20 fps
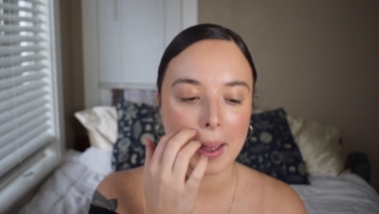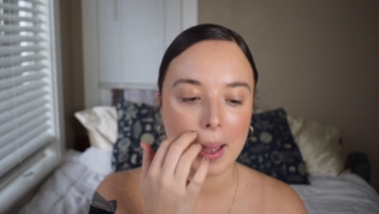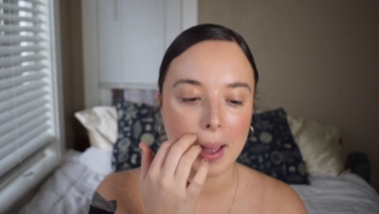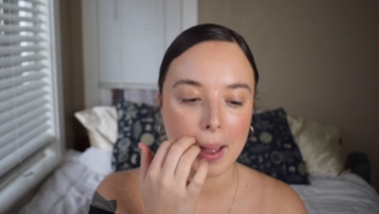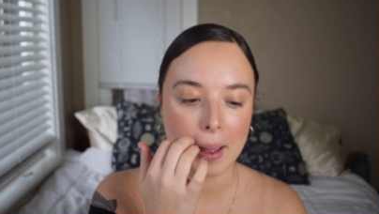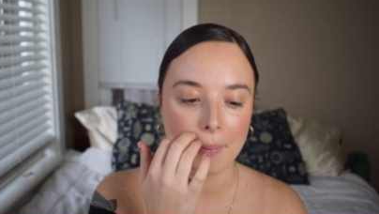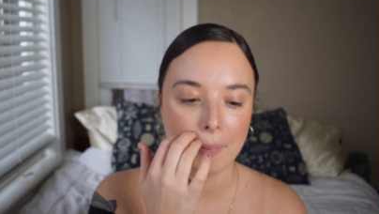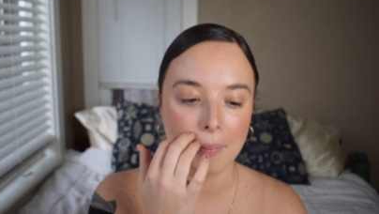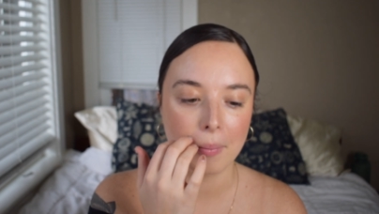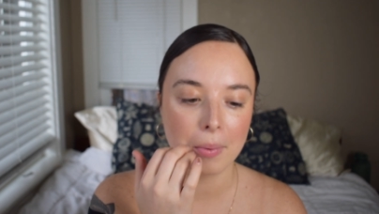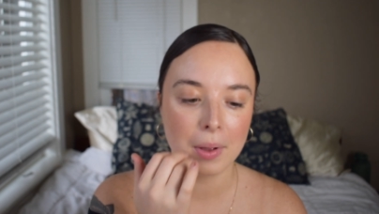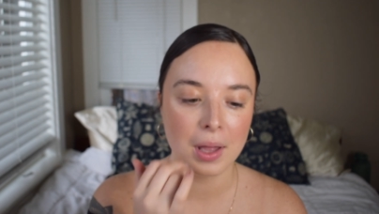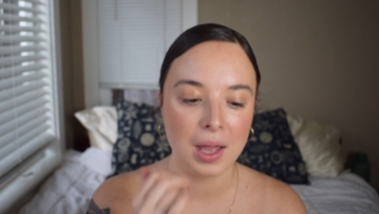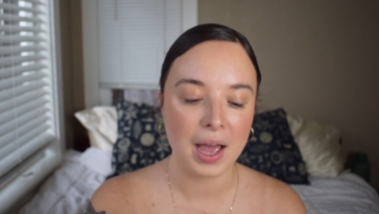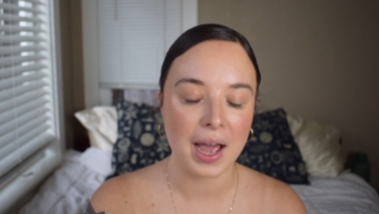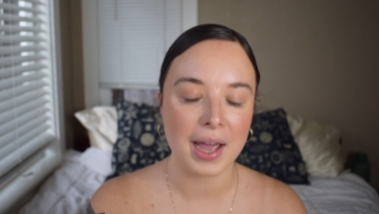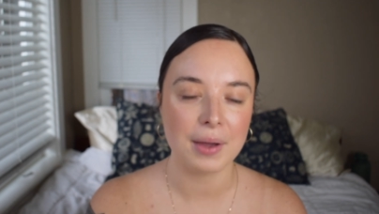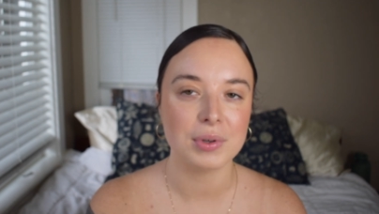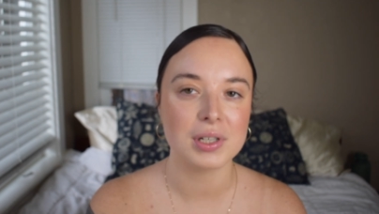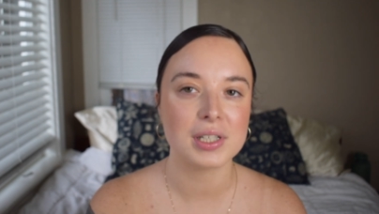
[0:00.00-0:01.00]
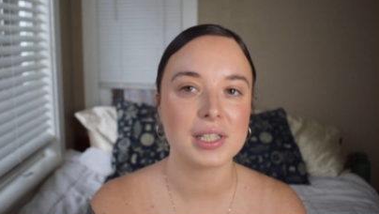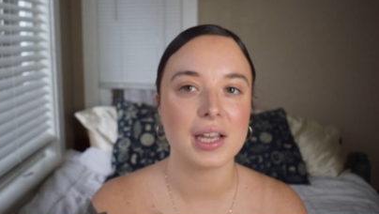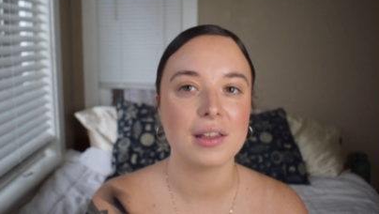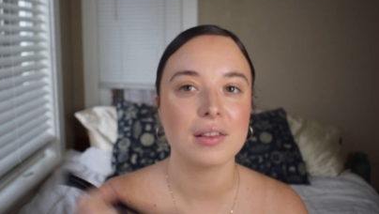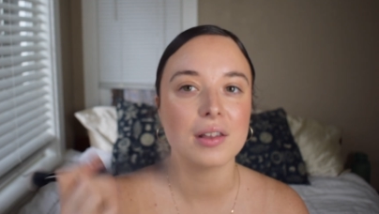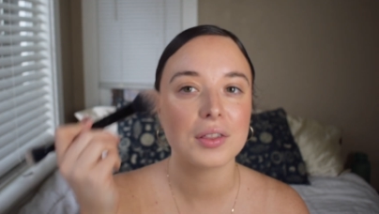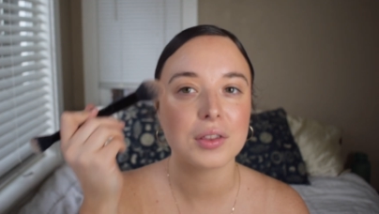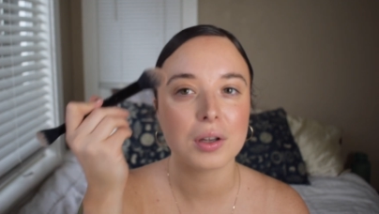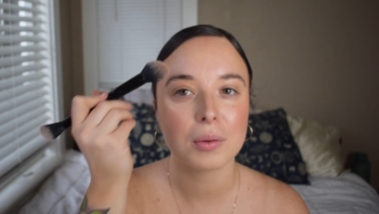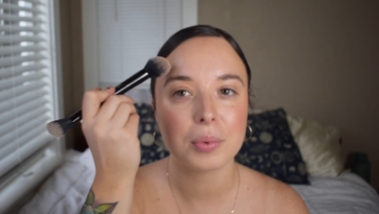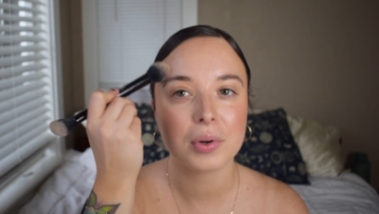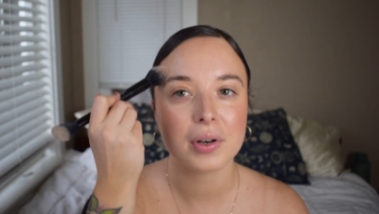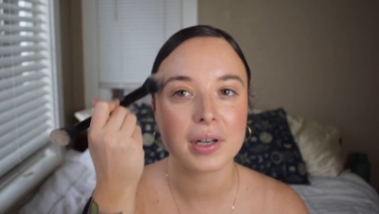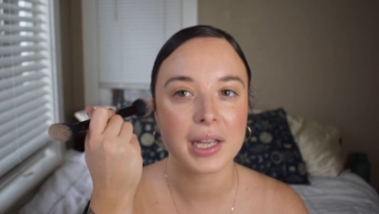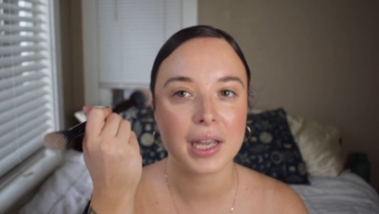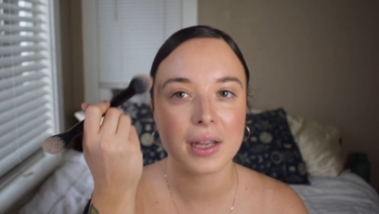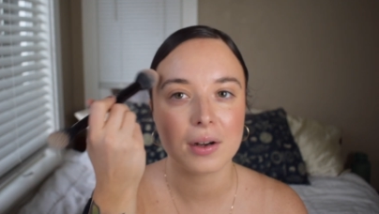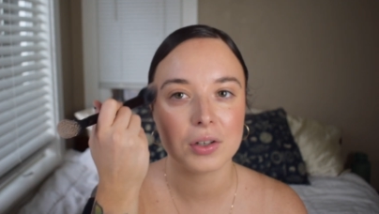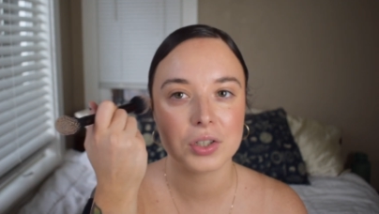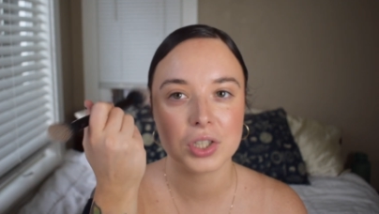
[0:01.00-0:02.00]
Um, I would say that they're
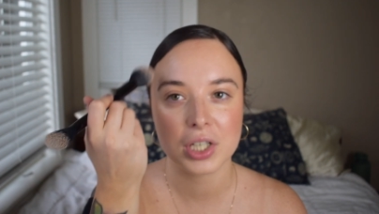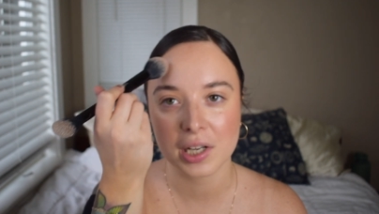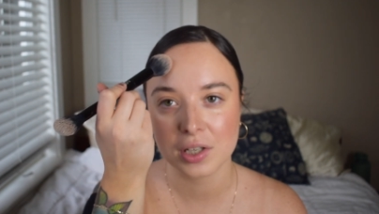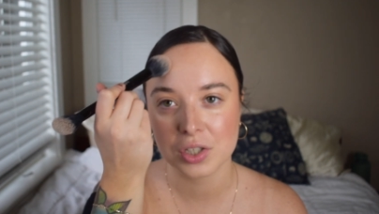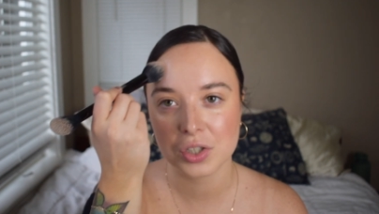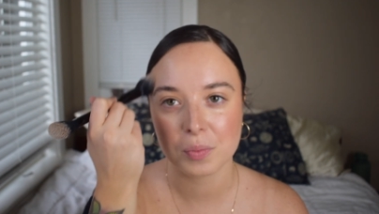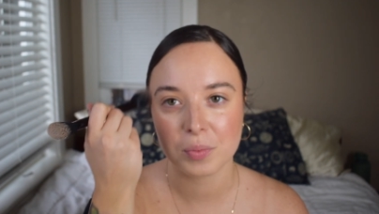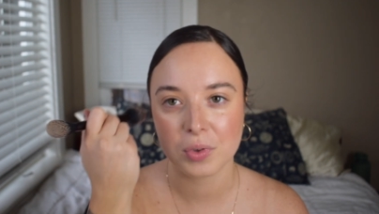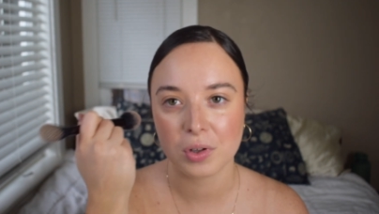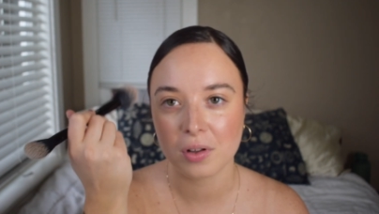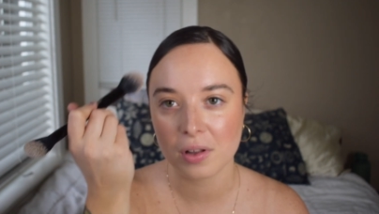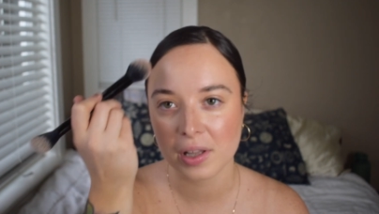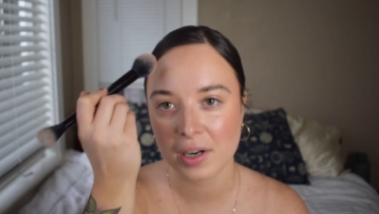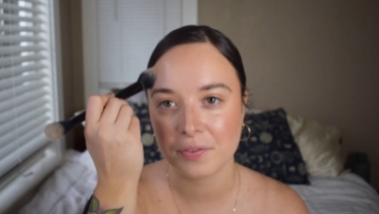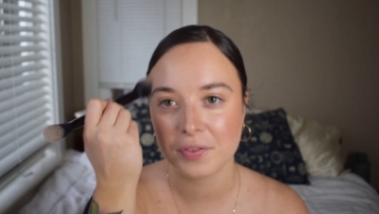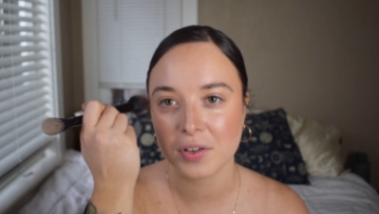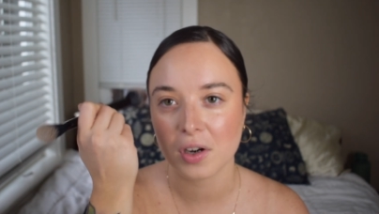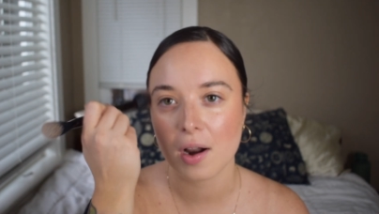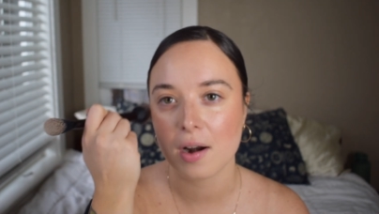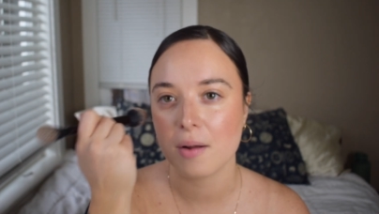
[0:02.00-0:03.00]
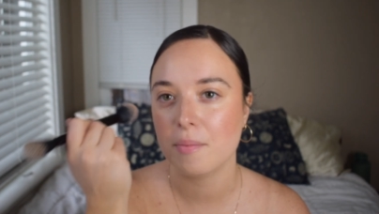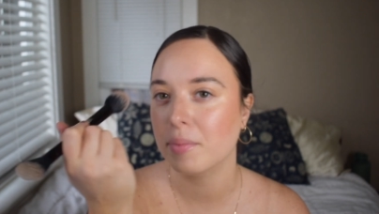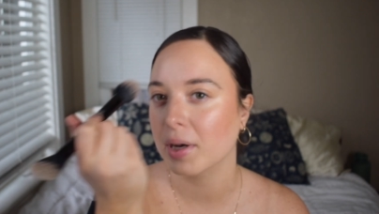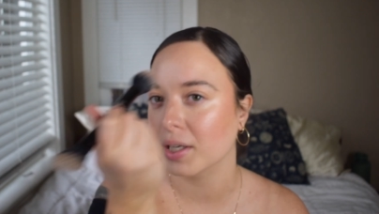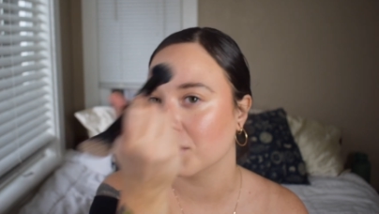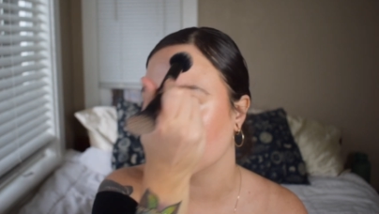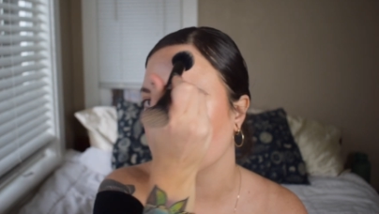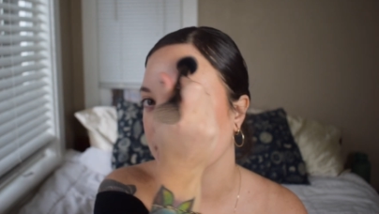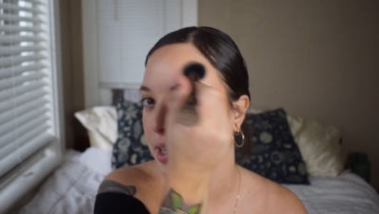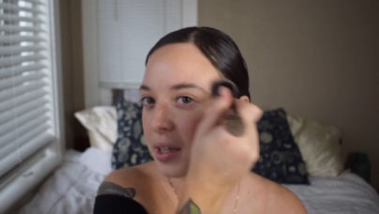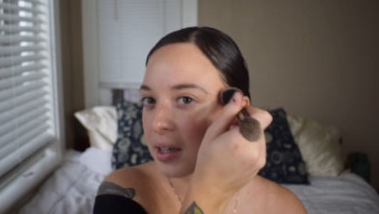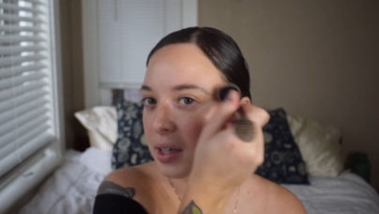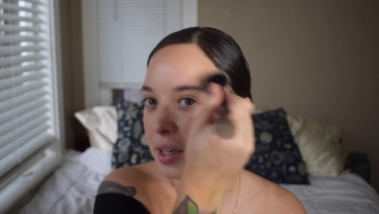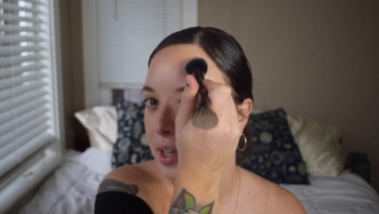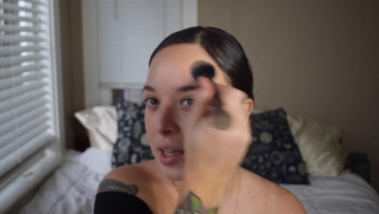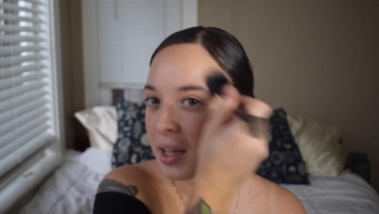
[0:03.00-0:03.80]
pretty interchangeable, and if you're on a budget,